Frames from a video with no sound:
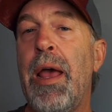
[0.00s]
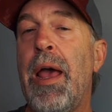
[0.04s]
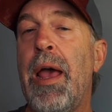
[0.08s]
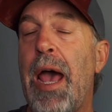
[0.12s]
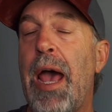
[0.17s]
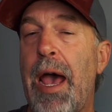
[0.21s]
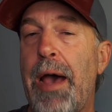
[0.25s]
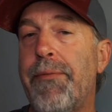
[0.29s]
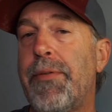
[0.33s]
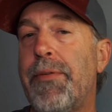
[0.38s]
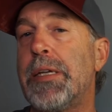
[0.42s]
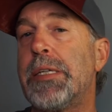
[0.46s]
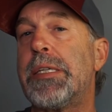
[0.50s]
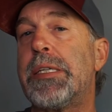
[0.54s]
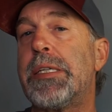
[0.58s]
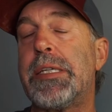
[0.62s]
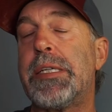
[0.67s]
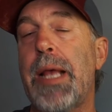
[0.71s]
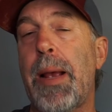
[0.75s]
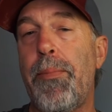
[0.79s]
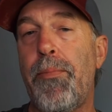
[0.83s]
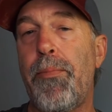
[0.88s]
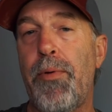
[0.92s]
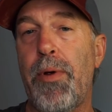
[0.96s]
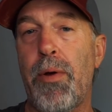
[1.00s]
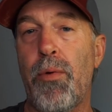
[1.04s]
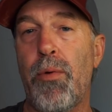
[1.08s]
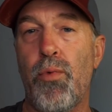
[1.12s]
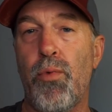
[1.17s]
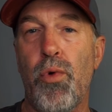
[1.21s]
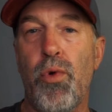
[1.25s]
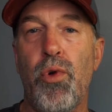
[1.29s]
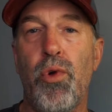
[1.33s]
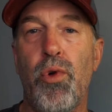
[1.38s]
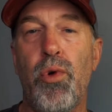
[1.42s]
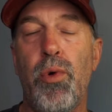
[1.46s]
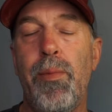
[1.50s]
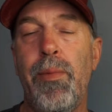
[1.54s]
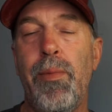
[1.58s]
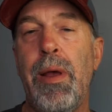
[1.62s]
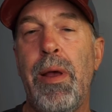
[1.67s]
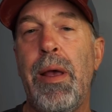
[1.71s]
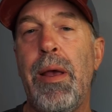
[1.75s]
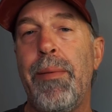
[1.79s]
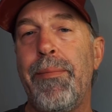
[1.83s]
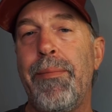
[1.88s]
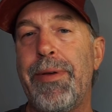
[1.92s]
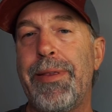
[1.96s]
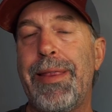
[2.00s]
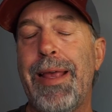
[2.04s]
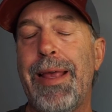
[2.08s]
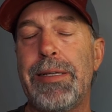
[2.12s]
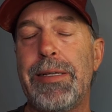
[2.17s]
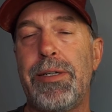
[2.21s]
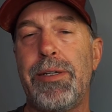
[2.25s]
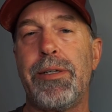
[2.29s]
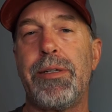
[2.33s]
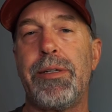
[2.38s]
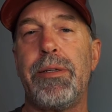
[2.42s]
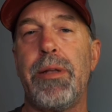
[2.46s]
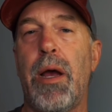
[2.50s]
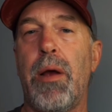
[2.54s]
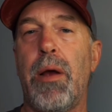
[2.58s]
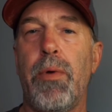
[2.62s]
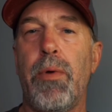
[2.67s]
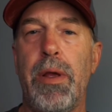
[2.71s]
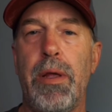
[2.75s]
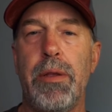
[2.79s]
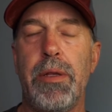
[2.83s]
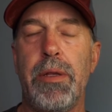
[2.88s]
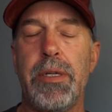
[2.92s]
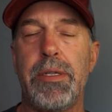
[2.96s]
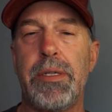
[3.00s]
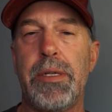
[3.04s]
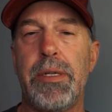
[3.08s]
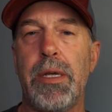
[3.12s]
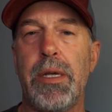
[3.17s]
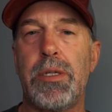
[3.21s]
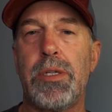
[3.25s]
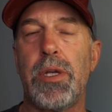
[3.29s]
have a separate room, but that's just not realistic.